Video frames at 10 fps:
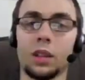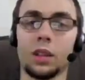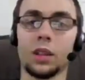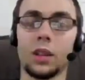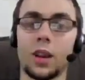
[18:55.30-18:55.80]

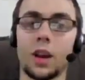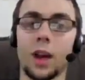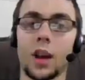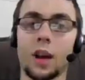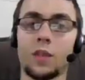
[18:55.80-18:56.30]
And
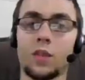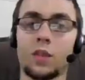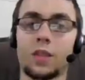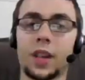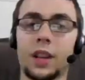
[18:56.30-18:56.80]
I'm gonna have you
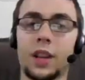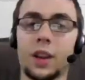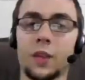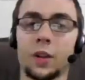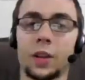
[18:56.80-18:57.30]
stand
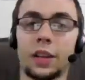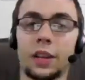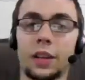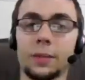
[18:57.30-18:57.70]
here for healing.